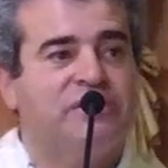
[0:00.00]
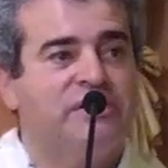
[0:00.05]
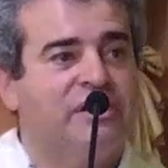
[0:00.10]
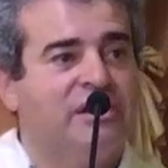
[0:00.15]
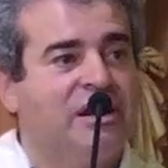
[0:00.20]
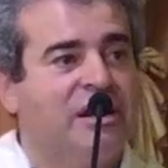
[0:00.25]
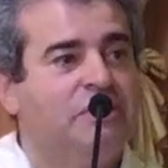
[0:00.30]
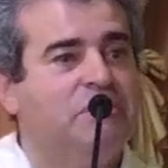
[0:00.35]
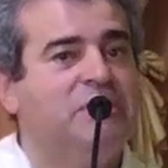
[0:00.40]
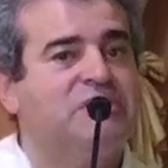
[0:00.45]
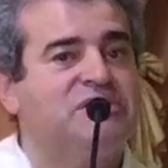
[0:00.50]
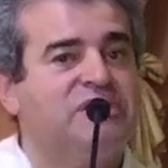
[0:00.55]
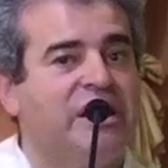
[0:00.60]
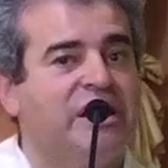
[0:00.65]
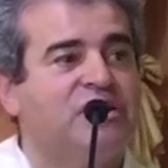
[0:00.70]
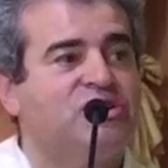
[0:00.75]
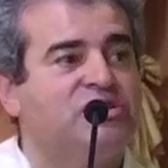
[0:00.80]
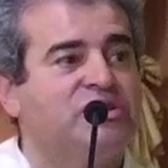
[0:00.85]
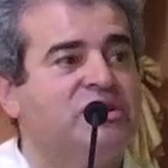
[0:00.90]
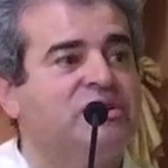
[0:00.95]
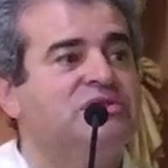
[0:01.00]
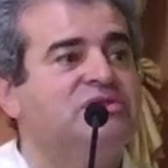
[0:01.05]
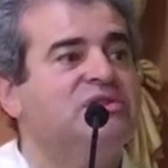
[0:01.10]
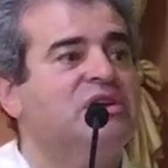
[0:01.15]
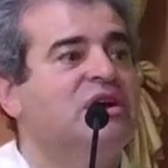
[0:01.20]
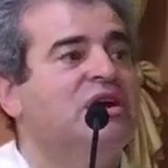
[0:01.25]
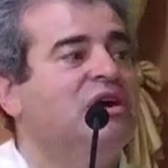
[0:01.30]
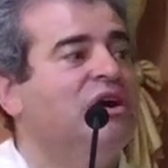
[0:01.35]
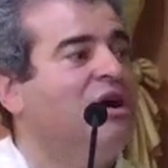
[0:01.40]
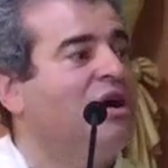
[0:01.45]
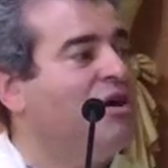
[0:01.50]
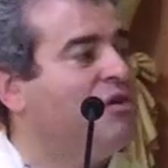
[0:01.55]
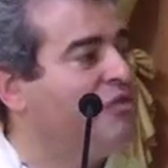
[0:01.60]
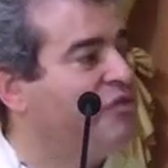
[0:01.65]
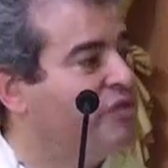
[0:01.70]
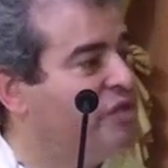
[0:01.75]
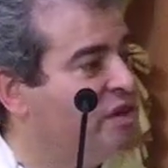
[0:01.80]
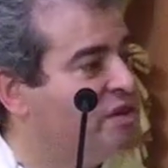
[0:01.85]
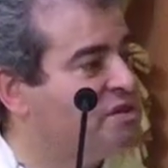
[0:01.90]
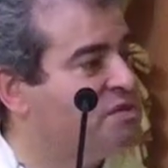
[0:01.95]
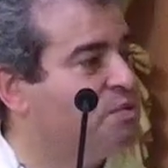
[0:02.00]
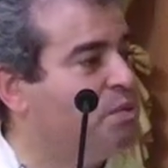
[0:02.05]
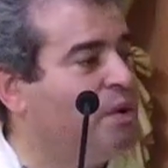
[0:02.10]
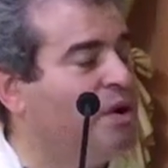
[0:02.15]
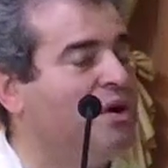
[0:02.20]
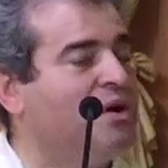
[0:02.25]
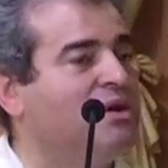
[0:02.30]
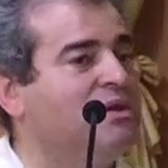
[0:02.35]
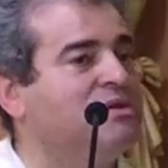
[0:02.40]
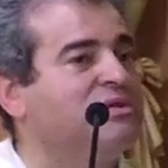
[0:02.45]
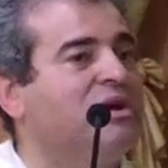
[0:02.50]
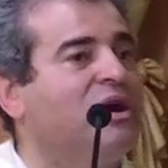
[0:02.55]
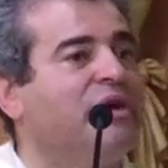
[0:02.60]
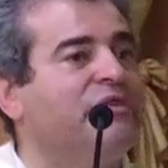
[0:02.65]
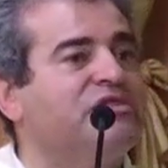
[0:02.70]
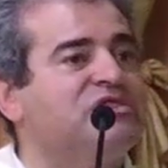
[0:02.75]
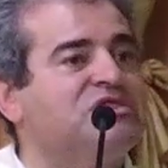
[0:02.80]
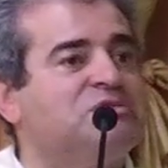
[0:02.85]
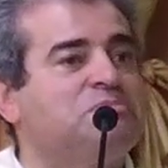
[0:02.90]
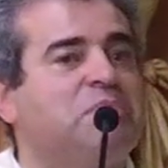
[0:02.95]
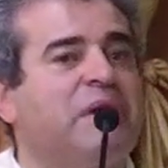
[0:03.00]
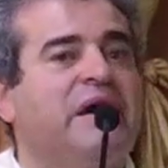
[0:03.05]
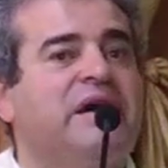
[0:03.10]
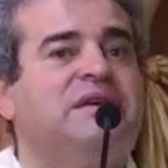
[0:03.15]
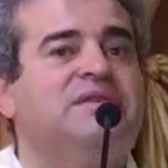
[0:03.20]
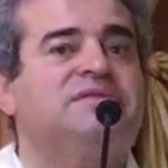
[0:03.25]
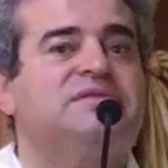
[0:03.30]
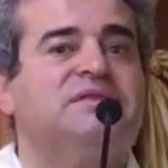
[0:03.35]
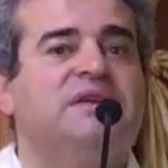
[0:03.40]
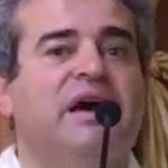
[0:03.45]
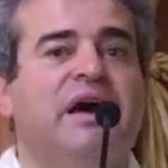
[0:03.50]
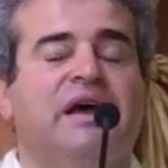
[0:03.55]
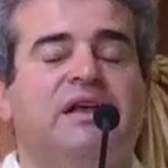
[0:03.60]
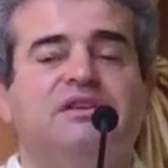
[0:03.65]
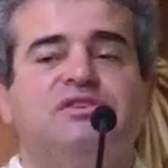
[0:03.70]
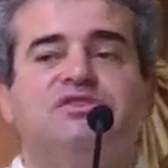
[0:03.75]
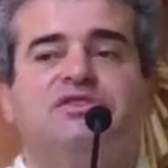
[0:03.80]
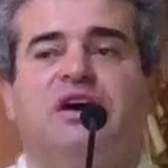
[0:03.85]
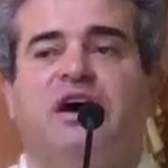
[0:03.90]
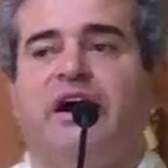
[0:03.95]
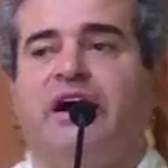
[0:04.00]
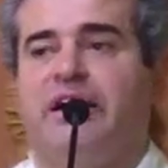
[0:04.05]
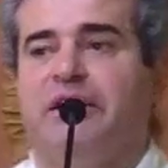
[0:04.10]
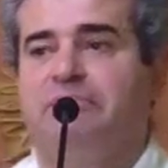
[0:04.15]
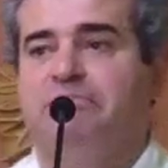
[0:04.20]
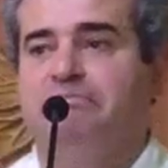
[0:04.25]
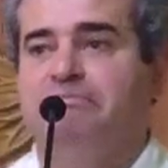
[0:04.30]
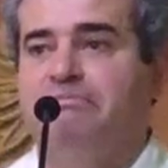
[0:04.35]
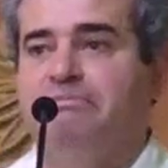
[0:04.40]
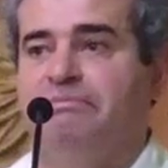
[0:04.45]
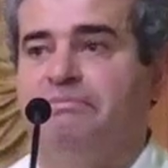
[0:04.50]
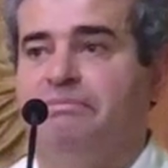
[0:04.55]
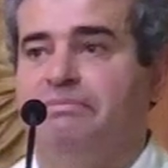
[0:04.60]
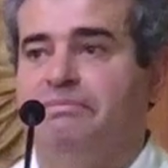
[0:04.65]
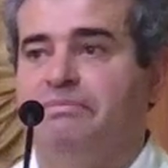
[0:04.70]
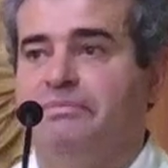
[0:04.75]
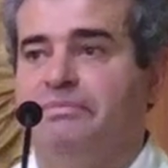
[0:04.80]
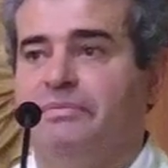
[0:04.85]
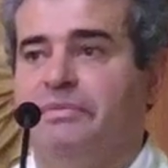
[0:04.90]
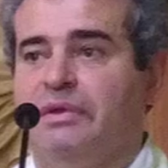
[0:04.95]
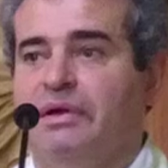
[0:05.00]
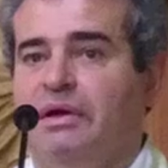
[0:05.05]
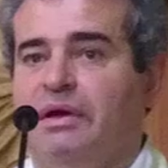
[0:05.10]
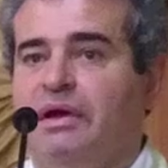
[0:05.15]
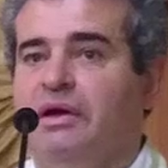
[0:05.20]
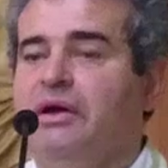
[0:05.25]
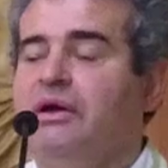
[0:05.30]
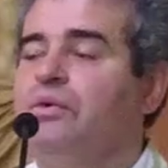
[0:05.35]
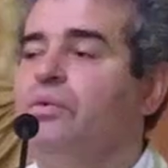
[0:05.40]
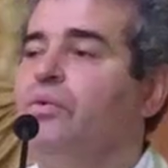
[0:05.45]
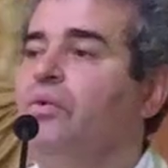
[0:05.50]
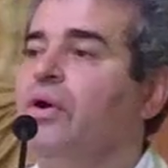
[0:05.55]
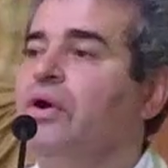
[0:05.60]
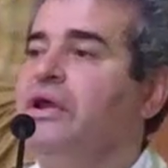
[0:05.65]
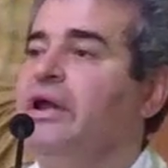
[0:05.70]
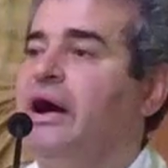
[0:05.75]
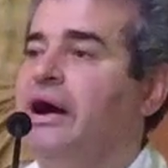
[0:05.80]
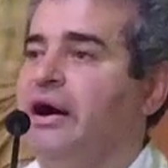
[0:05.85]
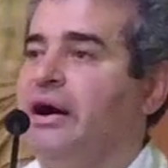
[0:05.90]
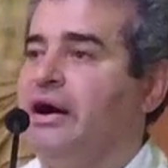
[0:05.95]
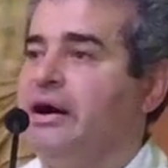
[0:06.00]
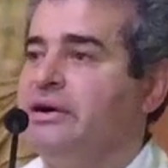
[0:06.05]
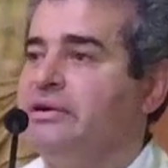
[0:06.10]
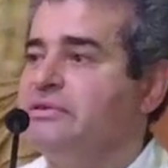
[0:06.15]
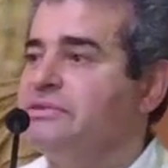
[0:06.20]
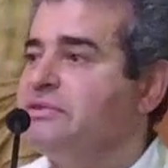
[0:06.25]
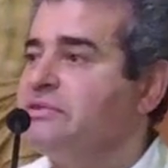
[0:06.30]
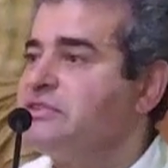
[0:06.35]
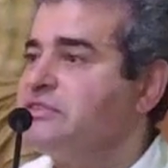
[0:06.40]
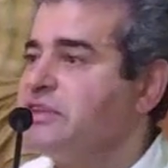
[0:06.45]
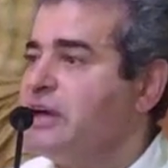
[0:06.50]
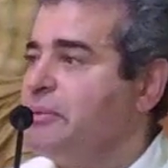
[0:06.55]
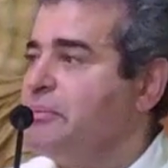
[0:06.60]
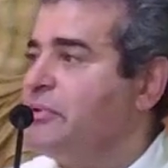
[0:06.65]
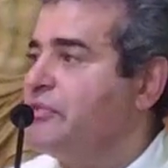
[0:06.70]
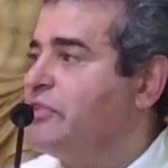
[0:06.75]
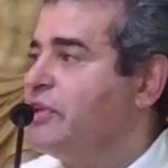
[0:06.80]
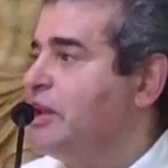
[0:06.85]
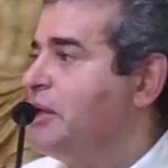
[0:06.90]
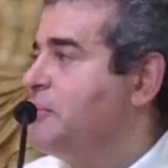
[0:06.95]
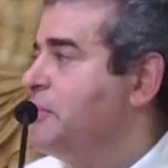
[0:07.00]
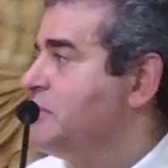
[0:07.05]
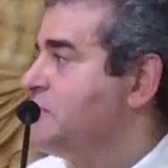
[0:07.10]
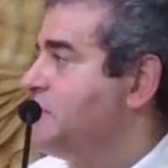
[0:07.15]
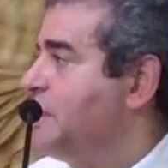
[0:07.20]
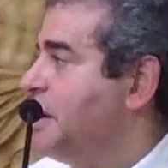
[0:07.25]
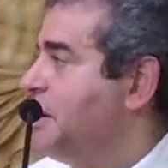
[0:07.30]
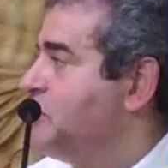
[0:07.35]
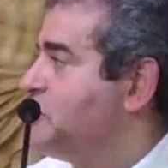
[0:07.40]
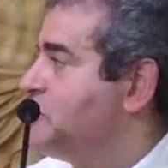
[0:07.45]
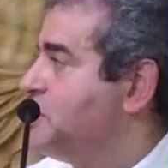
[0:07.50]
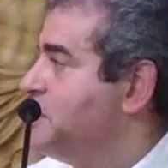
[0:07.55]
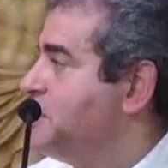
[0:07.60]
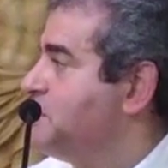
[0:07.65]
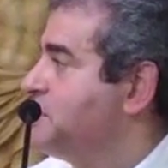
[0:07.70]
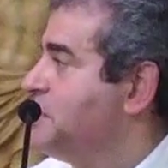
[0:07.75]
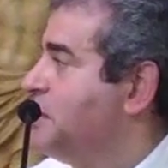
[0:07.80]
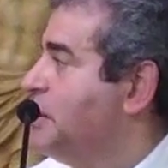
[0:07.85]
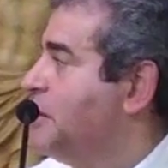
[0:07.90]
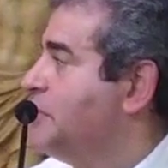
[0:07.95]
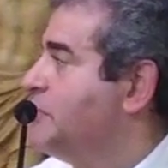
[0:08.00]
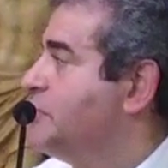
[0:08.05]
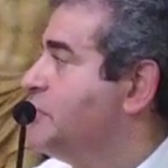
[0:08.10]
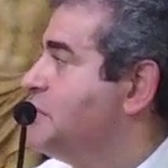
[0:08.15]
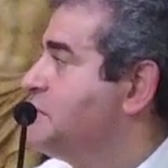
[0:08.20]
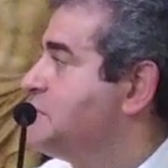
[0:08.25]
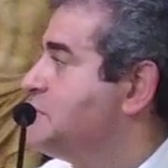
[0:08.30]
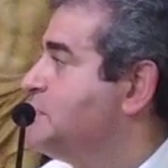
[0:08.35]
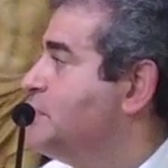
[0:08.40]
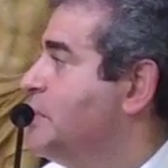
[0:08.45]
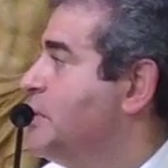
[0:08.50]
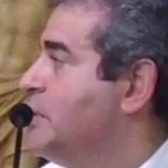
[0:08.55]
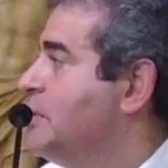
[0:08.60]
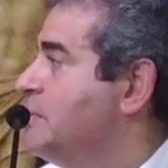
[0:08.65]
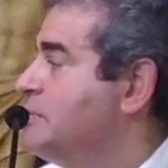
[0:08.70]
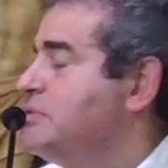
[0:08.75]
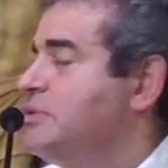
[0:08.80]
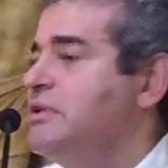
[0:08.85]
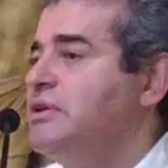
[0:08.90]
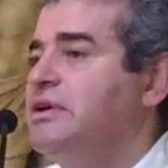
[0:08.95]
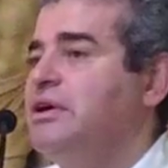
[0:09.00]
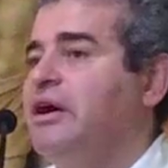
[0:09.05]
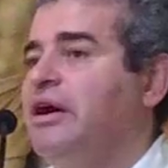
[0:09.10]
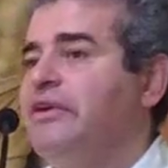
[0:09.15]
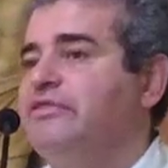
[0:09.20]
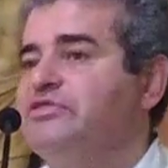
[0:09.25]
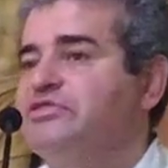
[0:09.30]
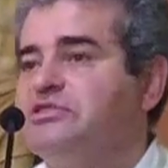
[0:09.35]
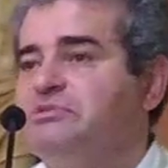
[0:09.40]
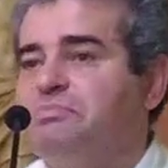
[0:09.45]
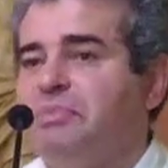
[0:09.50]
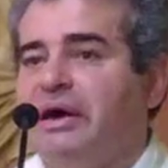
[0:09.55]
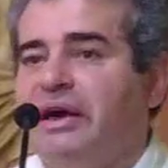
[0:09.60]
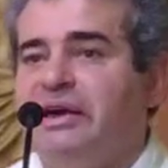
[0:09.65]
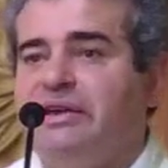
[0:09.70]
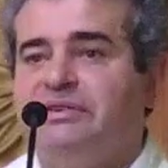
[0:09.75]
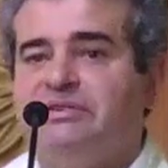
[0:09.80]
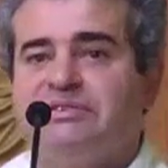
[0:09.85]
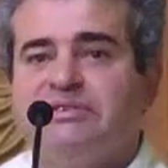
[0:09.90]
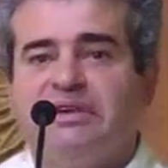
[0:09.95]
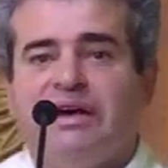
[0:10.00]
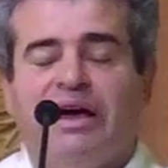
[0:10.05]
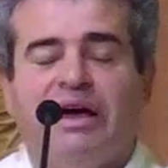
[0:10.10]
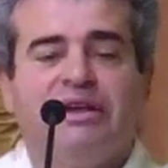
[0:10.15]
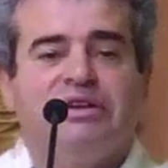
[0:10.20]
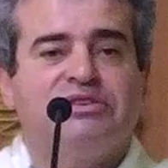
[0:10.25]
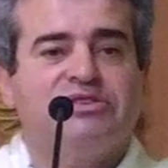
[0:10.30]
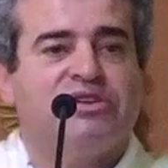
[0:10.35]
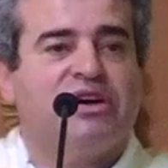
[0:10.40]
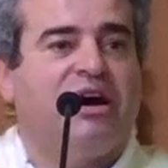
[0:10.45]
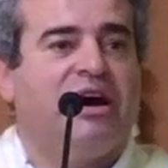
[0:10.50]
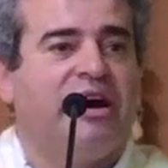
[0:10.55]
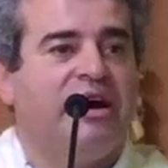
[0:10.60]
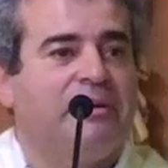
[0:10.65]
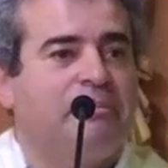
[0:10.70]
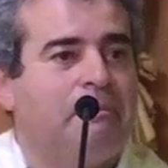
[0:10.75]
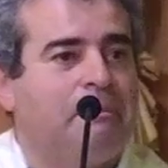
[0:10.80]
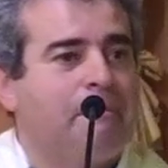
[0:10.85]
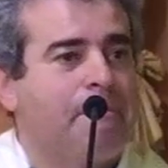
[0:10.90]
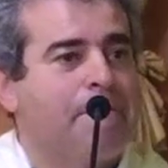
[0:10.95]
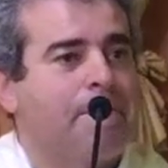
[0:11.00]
to the limitations of this world of space and time. What are some of the limitations of this world of space and time?